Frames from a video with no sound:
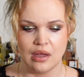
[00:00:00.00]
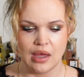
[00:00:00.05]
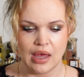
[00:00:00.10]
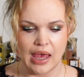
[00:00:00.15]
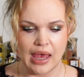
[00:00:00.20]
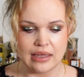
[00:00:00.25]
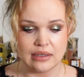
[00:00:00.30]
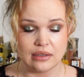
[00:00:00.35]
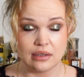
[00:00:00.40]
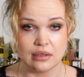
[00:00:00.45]

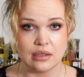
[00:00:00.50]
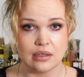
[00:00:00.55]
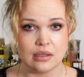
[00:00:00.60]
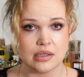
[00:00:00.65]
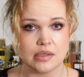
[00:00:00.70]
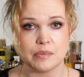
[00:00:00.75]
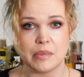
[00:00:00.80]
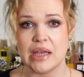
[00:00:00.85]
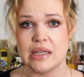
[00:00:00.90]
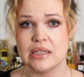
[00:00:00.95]
And the
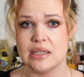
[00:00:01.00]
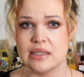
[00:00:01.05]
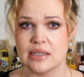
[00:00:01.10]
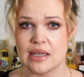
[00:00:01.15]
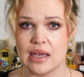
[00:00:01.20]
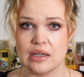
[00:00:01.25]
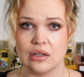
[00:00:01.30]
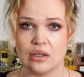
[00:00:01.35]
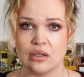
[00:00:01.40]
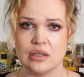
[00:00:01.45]
spices
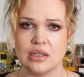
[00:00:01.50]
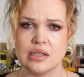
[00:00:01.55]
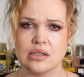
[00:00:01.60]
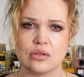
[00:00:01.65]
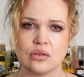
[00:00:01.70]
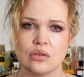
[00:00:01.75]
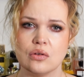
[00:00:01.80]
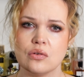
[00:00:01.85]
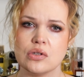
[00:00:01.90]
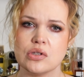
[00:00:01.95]
are not
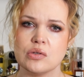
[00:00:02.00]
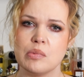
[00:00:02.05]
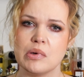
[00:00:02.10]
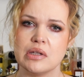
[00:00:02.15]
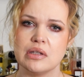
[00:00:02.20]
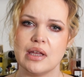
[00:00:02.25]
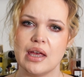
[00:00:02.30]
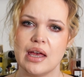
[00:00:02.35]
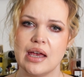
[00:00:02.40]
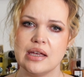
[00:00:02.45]
disclosed,
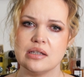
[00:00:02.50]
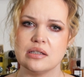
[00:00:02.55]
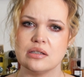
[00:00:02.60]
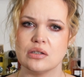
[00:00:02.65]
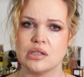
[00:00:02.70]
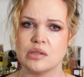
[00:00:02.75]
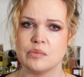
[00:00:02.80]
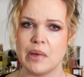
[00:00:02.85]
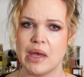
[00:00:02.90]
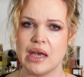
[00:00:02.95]
but I
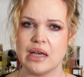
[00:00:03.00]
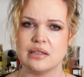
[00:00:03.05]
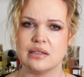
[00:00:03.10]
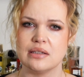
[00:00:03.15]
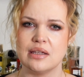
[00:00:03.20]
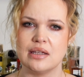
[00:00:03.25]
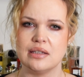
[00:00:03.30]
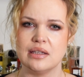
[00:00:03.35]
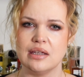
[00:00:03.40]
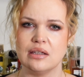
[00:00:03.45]
suspect
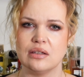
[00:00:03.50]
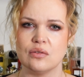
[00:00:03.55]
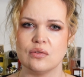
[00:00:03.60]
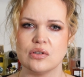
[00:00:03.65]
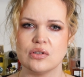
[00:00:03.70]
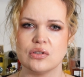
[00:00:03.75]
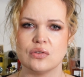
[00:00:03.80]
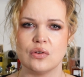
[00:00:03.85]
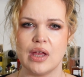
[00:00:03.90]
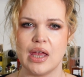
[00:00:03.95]
that it
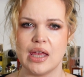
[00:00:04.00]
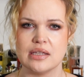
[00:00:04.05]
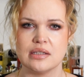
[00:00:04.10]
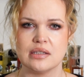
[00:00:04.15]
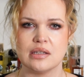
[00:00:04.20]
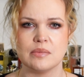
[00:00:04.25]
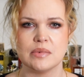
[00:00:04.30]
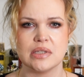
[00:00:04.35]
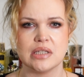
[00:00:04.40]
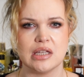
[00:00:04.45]
also has
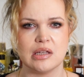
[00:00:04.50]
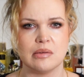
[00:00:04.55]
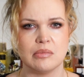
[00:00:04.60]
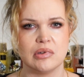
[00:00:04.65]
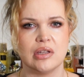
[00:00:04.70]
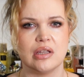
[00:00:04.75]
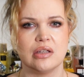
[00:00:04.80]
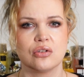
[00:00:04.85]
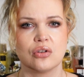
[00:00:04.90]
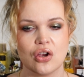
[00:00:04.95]
some
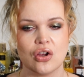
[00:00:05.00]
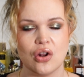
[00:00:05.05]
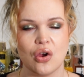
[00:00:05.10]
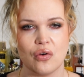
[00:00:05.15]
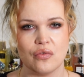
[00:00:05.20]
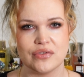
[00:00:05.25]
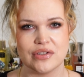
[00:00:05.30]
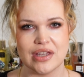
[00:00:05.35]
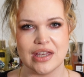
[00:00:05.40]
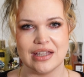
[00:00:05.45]
cinnamon and
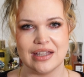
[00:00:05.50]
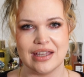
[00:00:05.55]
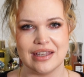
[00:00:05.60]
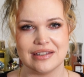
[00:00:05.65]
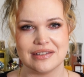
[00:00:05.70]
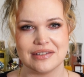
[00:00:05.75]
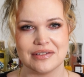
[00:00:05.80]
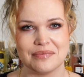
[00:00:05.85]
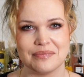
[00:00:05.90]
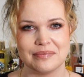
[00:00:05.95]
cloves in
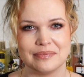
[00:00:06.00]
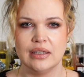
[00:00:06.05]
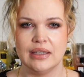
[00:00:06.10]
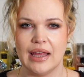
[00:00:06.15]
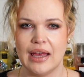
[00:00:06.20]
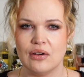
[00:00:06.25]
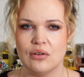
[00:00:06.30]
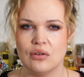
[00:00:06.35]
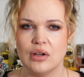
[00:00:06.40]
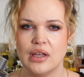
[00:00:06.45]
it.
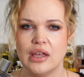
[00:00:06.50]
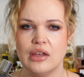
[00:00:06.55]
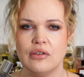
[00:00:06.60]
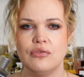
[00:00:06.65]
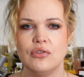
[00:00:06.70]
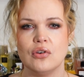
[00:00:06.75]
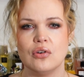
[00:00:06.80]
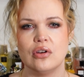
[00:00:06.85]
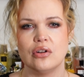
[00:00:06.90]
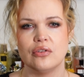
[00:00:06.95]
Now, if
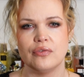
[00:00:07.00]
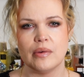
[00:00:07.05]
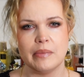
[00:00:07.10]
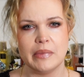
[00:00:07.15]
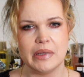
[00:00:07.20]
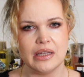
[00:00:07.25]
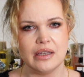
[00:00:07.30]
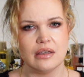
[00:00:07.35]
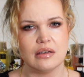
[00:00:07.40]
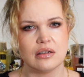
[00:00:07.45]
you are
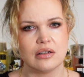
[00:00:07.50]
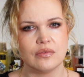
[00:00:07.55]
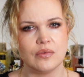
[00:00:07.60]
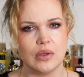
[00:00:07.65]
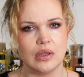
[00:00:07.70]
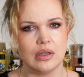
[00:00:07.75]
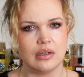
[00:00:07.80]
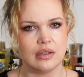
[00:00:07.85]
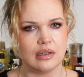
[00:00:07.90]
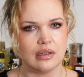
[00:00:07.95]
familiar
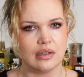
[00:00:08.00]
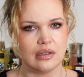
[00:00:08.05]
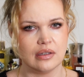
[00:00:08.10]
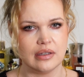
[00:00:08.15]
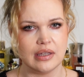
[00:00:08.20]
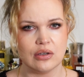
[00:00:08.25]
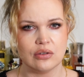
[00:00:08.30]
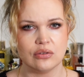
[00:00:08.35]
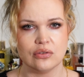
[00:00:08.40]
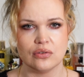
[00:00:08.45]
with
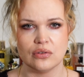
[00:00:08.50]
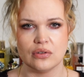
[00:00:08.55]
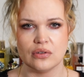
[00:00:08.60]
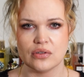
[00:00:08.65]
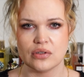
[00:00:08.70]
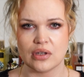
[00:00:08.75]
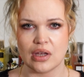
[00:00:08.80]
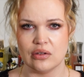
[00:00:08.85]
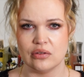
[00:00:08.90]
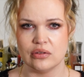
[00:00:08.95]

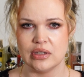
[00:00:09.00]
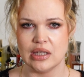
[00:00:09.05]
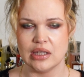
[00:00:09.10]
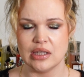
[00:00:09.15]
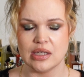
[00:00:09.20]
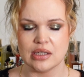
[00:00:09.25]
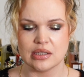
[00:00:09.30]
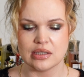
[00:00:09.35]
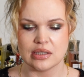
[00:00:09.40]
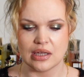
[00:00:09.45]
Theodoros
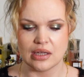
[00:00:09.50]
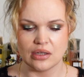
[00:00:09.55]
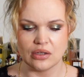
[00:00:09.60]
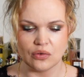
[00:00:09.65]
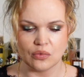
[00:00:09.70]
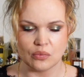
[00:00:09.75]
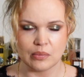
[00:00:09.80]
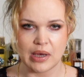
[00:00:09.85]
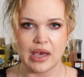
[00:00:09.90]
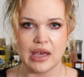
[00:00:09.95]
Kalotinis, then
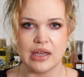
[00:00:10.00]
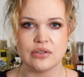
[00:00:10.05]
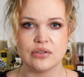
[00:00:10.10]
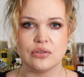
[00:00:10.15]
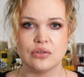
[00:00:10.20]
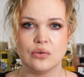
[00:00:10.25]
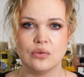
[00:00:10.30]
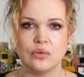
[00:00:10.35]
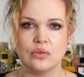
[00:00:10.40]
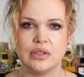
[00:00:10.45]
you might
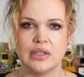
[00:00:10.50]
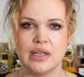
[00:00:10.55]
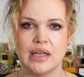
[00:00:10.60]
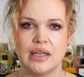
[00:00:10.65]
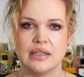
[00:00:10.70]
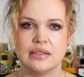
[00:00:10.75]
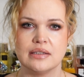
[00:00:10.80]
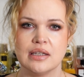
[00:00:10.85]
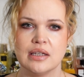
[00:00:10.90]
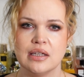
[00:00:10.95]
know
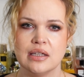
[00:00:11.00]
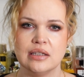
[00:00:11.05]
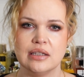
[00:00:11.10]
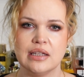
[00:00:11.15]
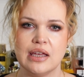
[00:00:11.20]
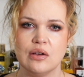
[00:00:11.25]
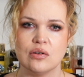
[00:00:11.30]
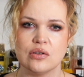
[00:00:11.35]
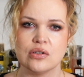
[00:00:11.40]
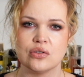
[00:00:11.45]
that
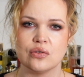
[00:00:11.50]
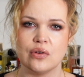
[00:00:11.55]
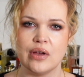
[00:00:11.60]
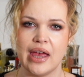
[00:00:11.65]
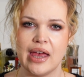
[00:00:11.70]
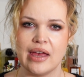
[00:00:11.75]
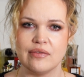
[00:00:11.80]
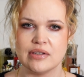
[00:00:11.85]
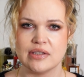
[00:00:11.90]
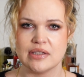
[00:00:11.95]
they also
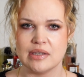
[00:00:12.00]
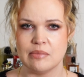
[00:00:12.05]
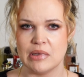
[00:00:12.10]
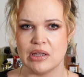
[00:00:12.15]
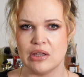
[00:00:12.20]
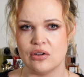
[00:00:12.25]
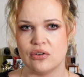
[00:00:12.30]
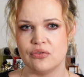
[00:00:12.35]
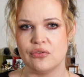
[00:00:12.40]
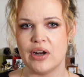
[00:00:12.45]
have a
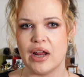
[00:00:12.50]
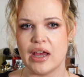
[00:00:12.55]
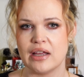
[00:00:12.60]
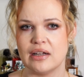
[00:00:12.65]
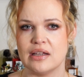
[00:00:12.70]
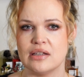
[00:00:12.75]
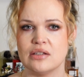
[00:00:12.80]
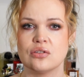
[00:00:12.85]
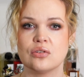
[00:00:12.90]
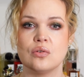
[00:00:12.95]
similar
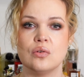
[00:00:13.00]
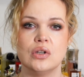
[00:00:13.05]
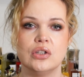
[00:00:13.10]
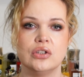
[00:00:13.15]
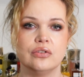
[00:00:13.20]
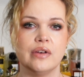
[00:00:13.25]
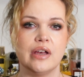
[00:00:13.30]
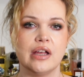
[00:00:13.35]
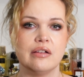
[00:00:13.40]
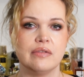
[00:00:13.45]
fragrance called
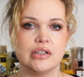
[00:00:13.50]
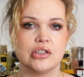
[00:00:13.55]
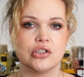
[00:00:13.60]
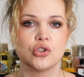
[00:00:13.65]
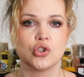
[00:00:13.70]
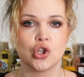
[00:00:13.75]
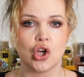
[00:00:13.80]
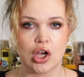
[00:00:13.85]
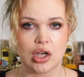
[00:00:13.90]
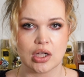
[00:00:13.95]
Velvet
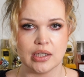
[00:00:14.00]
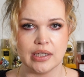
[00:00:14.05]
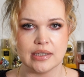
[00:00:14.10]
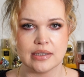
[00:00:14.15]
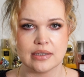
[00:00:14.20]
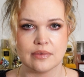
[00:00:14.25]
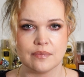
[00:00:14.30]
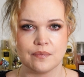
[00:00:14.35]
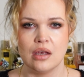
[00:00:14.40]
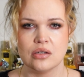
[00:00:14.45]
Chocolate.